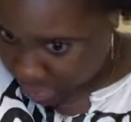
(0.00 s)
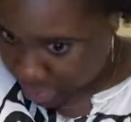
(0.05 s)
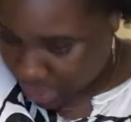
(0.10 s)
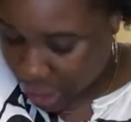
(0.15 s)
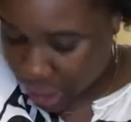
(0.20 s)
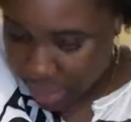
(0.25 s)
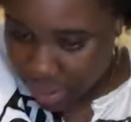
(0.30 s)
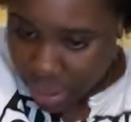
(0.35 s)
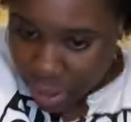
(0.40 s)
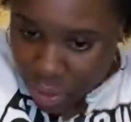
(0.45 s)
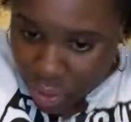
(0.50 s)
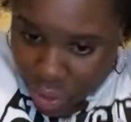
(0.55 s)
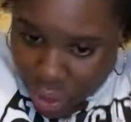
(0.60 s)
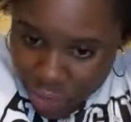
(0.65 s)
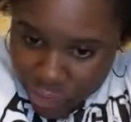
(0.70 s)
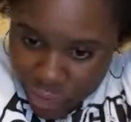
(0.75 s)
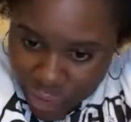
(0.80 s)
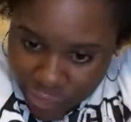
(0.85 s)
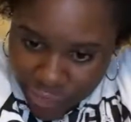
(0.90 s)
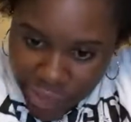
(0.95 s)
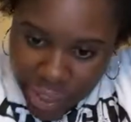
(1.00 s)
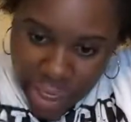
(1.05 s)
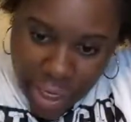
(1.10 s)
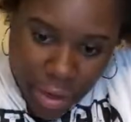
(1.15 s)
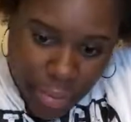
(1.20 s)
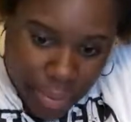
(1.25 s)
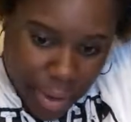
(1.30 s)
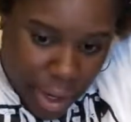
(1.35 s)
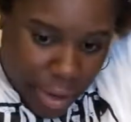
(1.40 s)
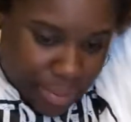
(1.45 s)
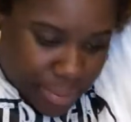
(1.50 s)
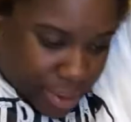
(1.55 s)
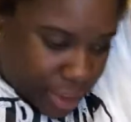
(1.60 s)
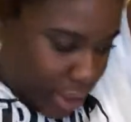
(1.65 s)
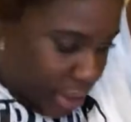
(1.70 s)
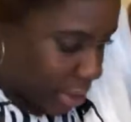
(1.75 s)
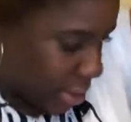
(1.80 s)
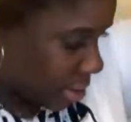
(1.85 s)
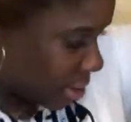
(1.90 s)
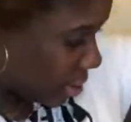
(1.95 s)
I'm just doing this for video
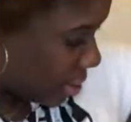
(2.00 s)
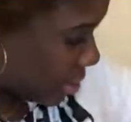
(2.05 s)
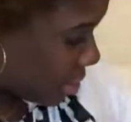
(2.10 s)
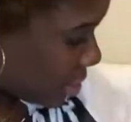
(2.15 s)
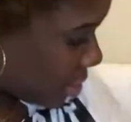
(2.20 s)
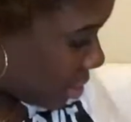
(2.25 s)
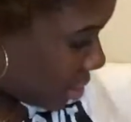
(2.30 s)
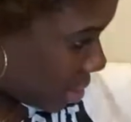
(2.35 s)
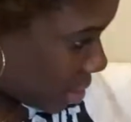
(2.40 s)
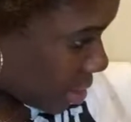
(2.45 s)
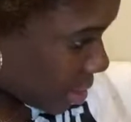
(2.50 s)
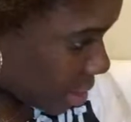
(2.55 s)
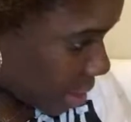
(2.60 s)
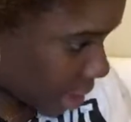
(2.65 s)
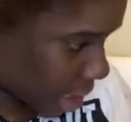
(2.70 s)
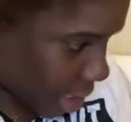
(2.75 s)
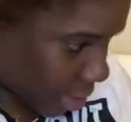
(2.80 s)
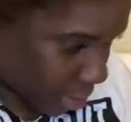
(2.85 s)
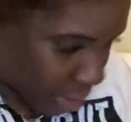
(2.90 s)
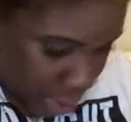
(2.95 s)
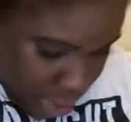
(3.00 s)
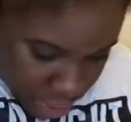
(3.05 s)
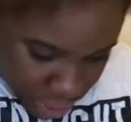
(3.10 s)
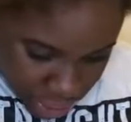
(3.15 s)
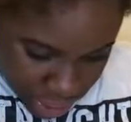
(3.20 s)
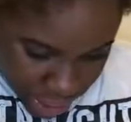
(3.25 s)
purposes. And we're going to